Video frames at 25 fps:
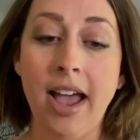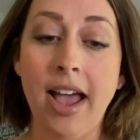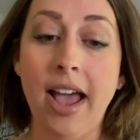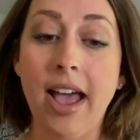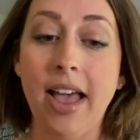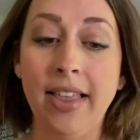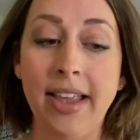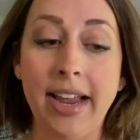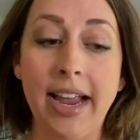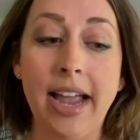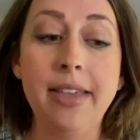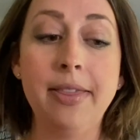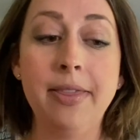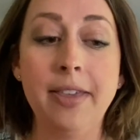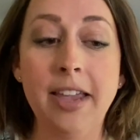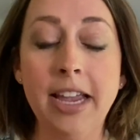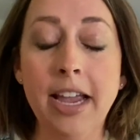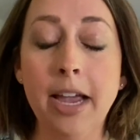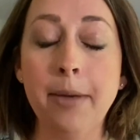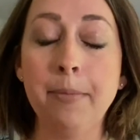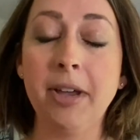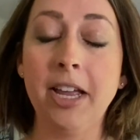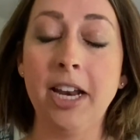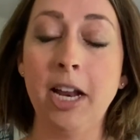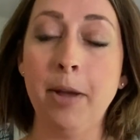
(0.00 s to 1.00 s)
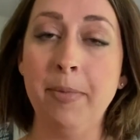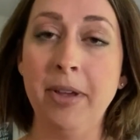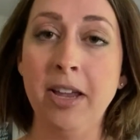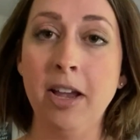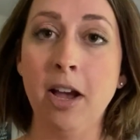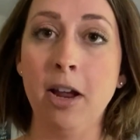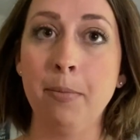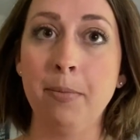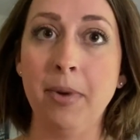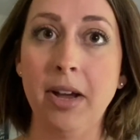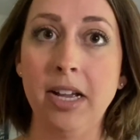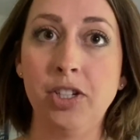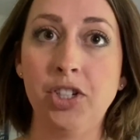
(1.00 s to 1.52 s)
like, I think I'm going to be
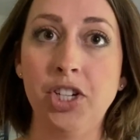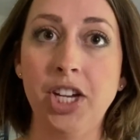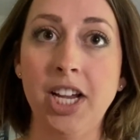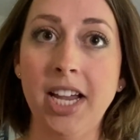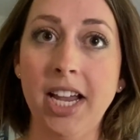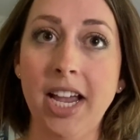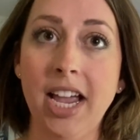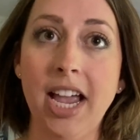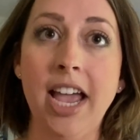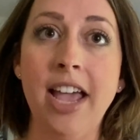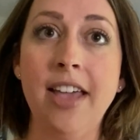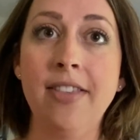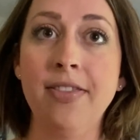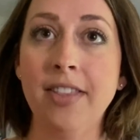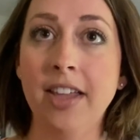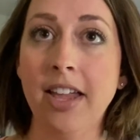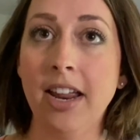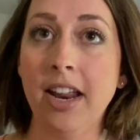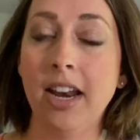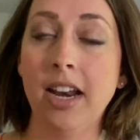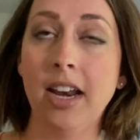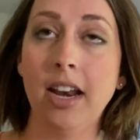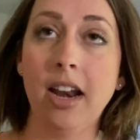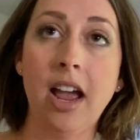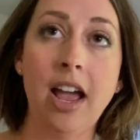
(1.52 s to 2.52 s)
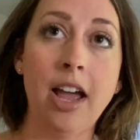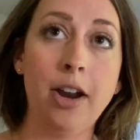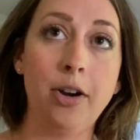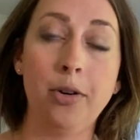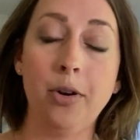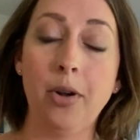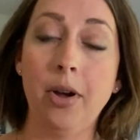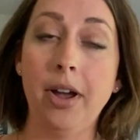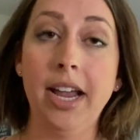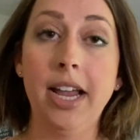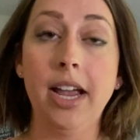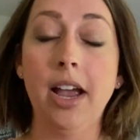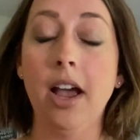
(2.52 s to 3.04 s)
on budget, and then I don't
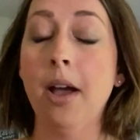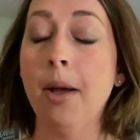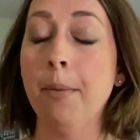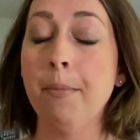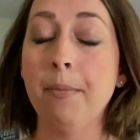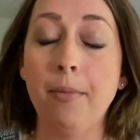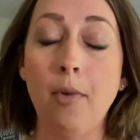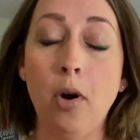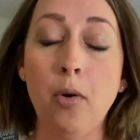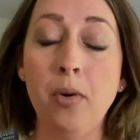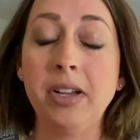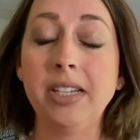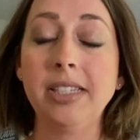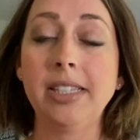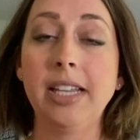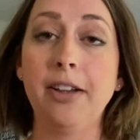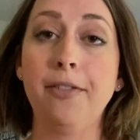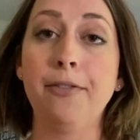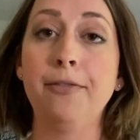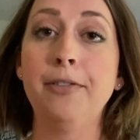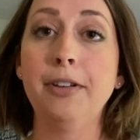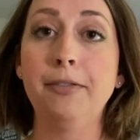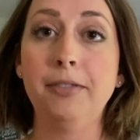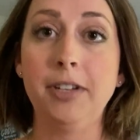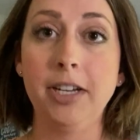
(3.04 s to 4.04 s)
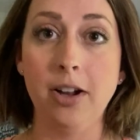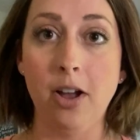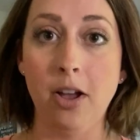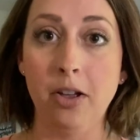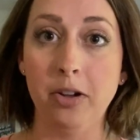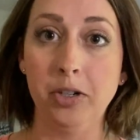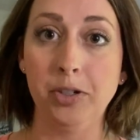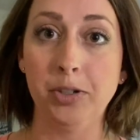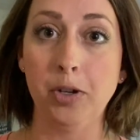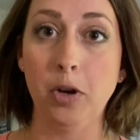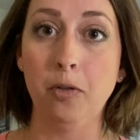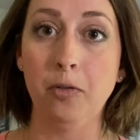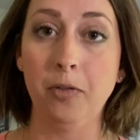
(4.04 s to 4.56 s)
know, I'm always like
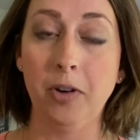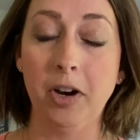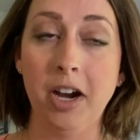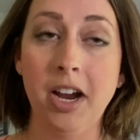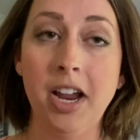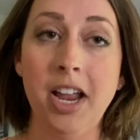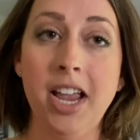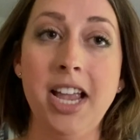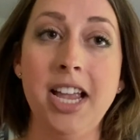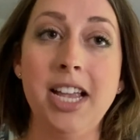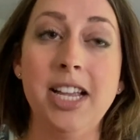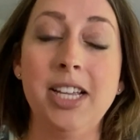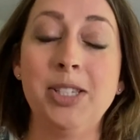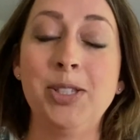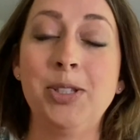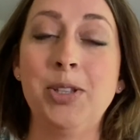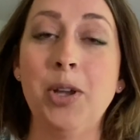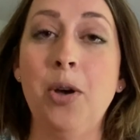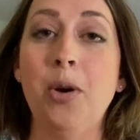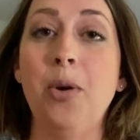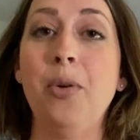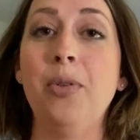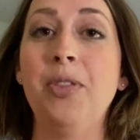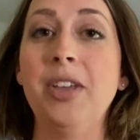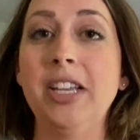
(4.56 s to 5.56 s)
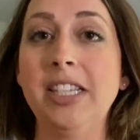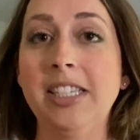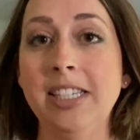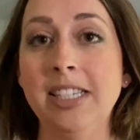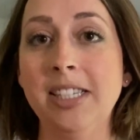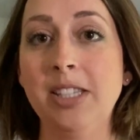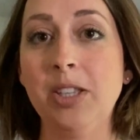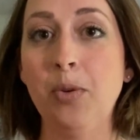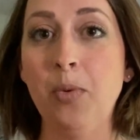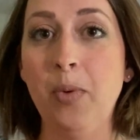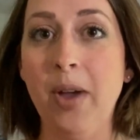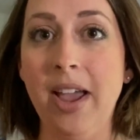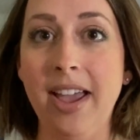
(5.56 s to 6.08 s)
$50 over. So this
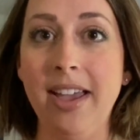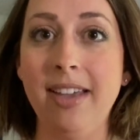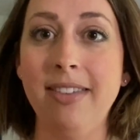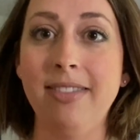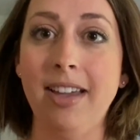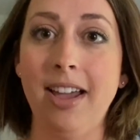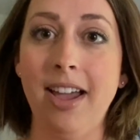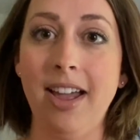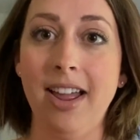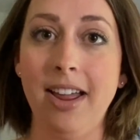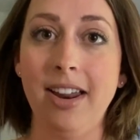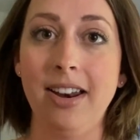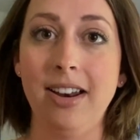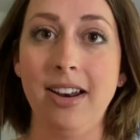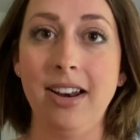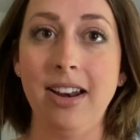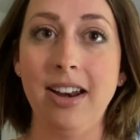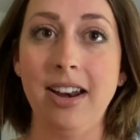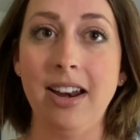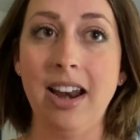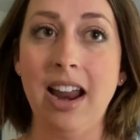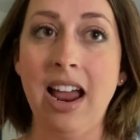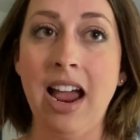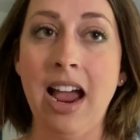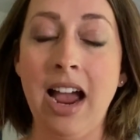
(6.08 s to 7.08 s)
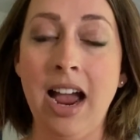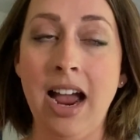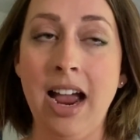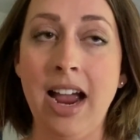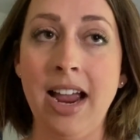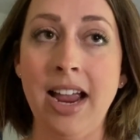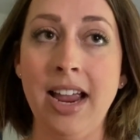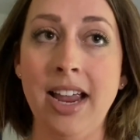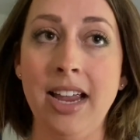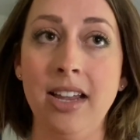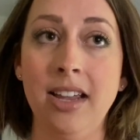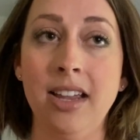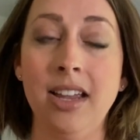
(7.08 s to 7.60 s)
is the way that
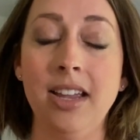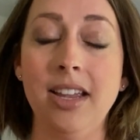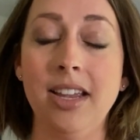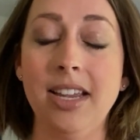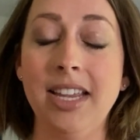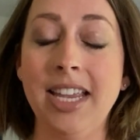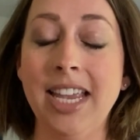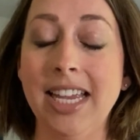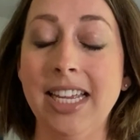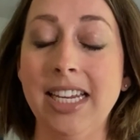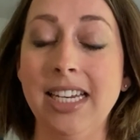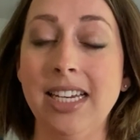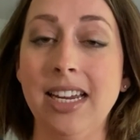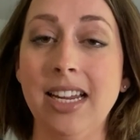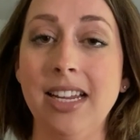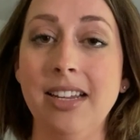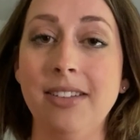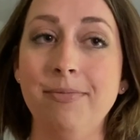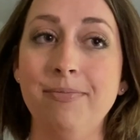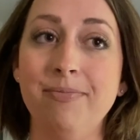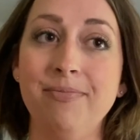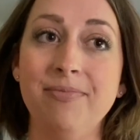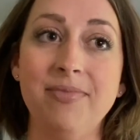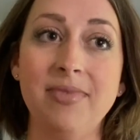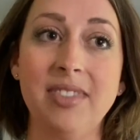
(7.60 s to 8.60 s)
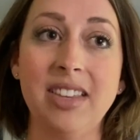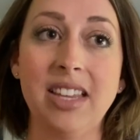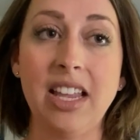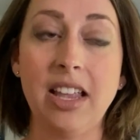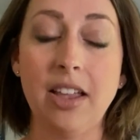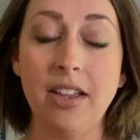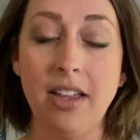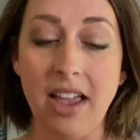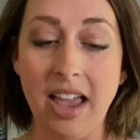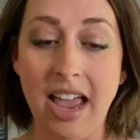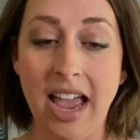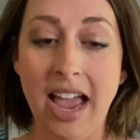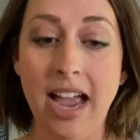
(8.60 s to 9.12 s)
I can
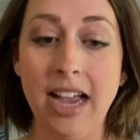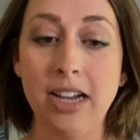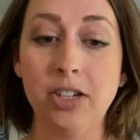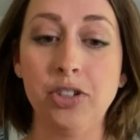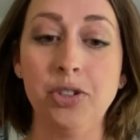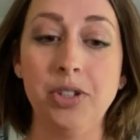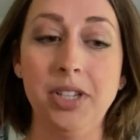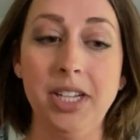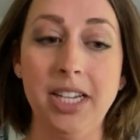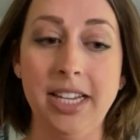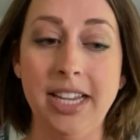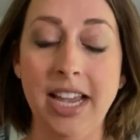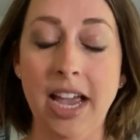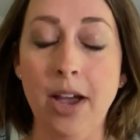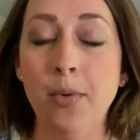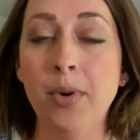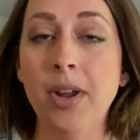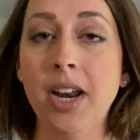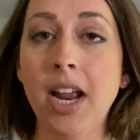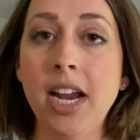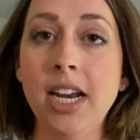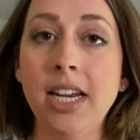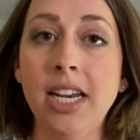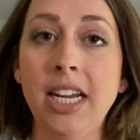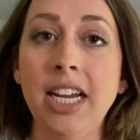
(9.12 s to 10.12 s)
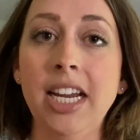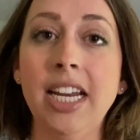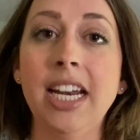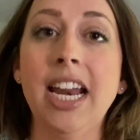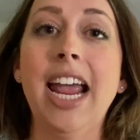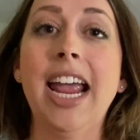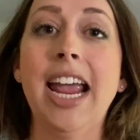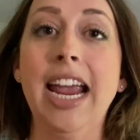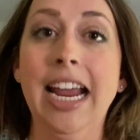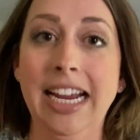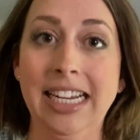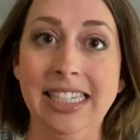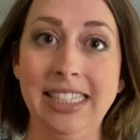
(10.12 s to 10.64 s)
actually get what I
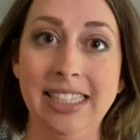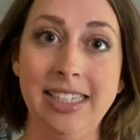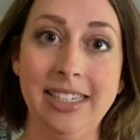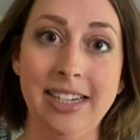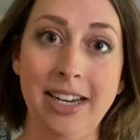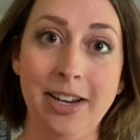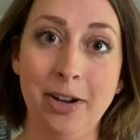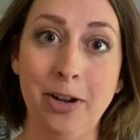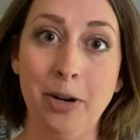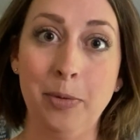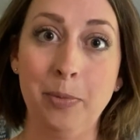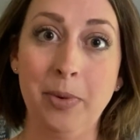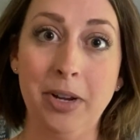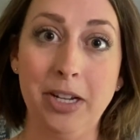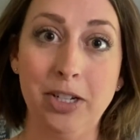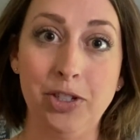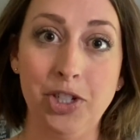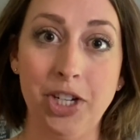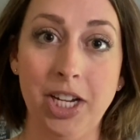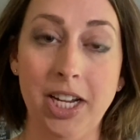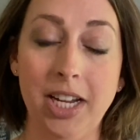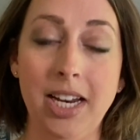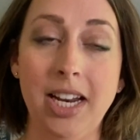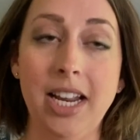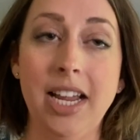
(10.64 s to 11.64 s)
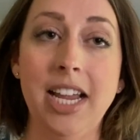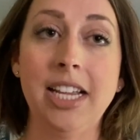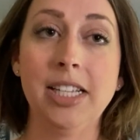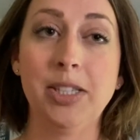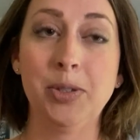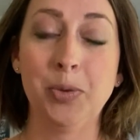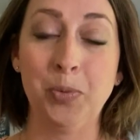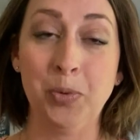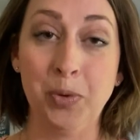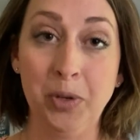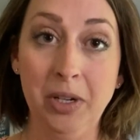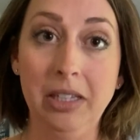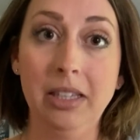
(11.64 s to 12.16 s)
need and stay on budget. It's
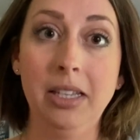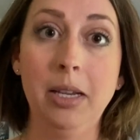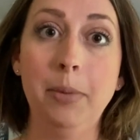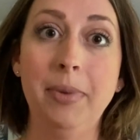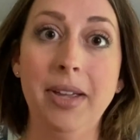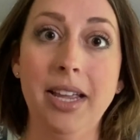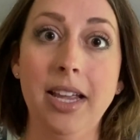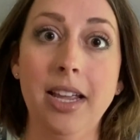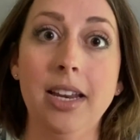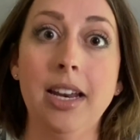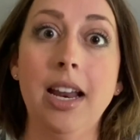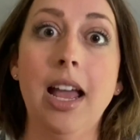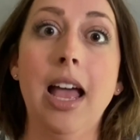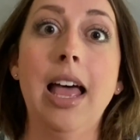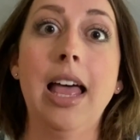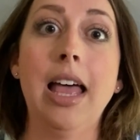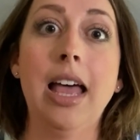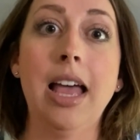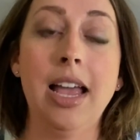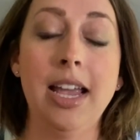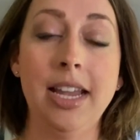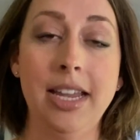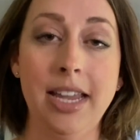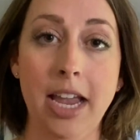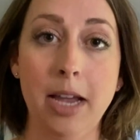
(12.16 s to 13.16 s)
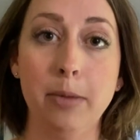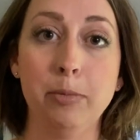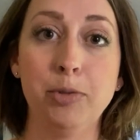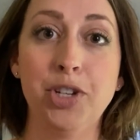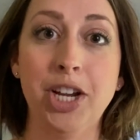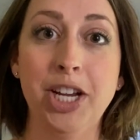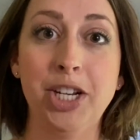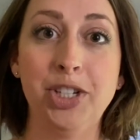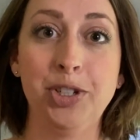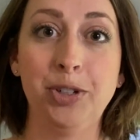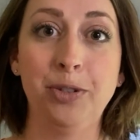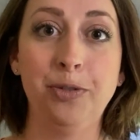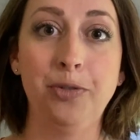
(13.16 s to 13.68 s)
really been a game
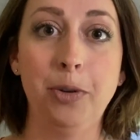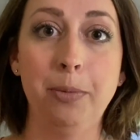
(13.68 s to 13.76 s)
changer for